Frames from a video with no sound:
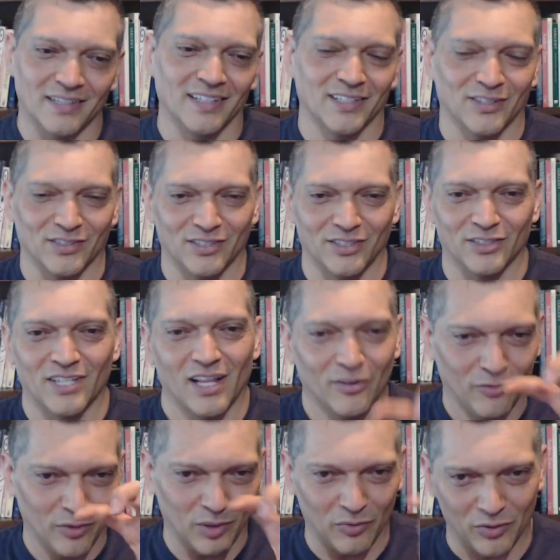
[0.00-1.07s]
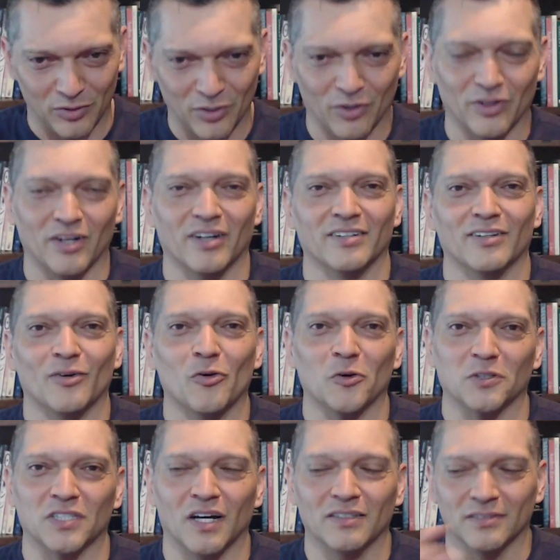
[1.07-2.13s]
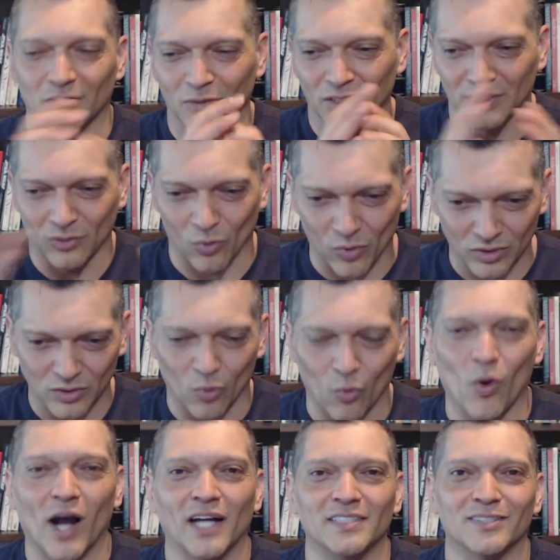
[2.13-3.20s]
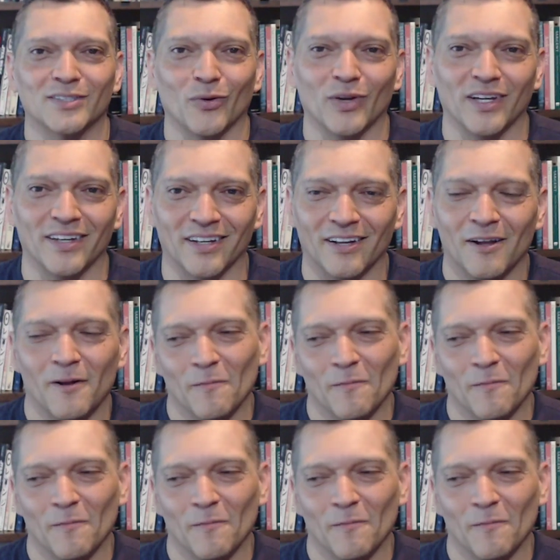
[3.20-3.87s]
Like your telephone, if you turn it on horizontal, it's a widescreen.